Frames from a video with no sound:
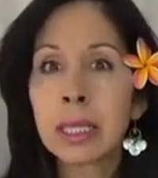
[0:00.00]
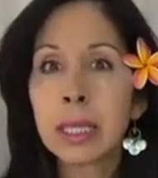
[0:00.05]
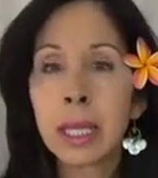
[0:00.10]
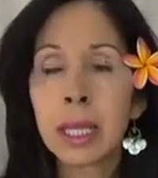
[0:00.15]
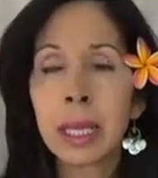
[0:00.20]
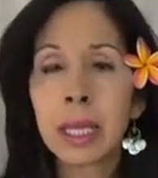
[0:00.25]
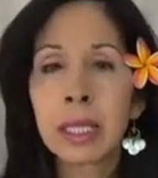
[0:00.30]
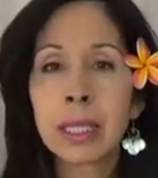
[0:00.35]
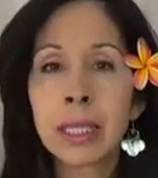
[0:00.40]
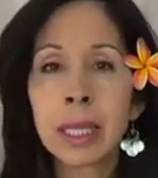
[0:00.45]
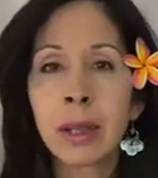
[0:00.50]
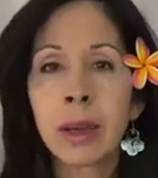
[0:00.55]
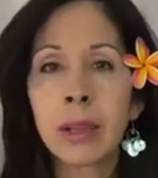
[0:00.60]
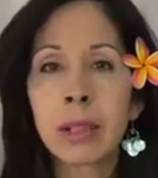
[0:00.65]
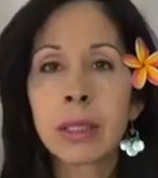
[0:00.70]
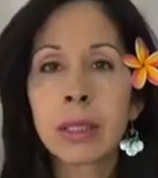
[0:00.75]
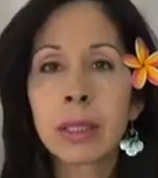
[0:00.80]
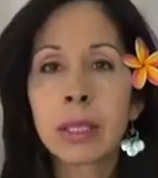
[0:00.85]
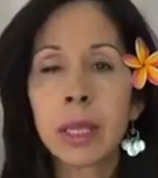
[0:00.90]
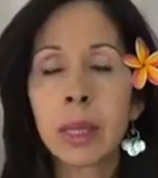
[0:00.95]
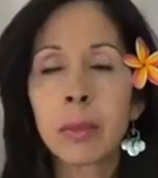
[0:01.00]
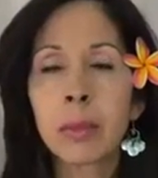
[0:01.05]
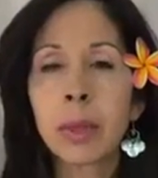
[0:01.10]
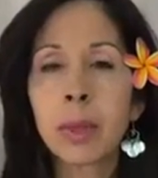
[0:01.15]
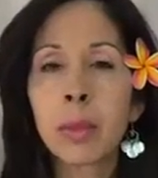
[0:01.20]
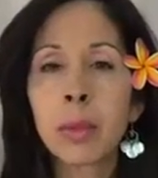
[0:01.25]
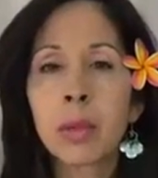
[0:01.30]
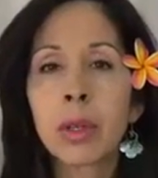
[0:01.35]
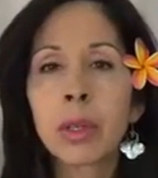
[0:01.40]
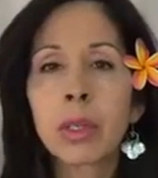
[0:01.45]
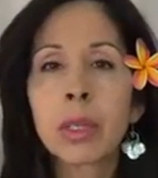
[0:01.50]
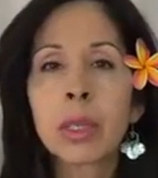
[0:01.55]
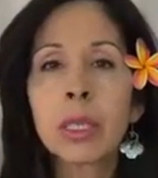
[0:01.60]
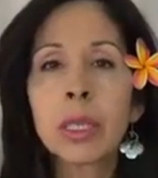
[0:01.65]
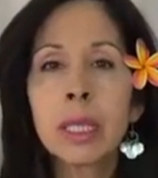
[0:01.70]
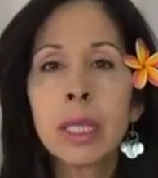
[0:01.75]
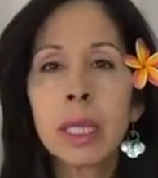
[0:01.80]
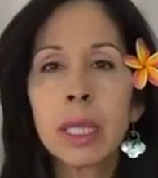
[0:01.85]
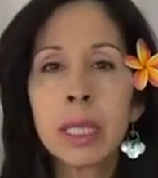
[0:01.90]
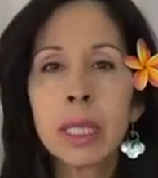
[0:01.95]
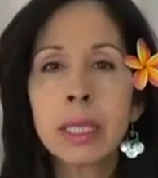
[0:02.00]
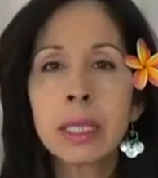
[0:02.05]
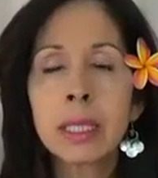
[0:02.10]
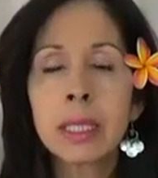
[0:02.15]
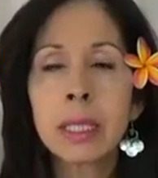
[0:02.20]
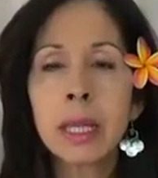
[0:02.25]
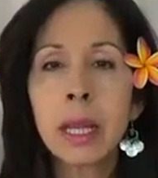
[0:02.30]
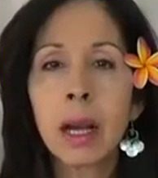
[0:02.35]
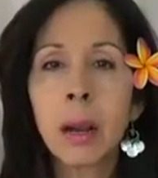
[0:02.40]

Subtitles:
like I say all the time, the world needs